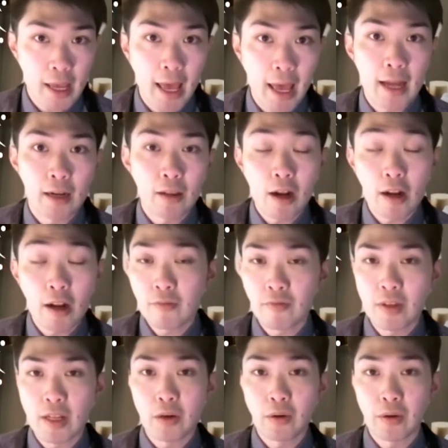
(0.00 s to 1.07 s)
and a lot of the
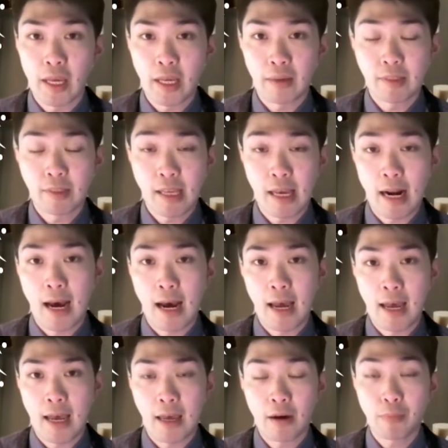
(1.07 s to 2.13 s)
video games that
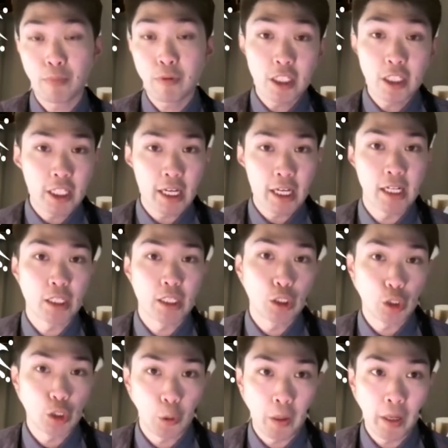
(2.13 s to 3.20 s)
I appreciate and
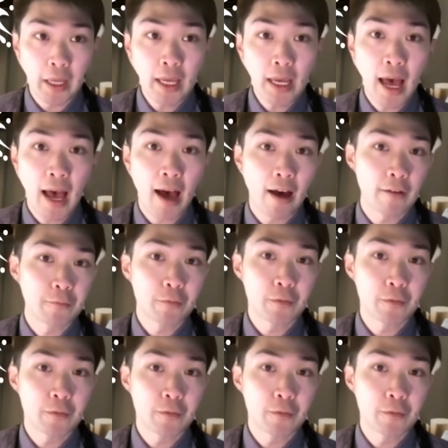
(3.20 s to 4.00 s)
enjoy have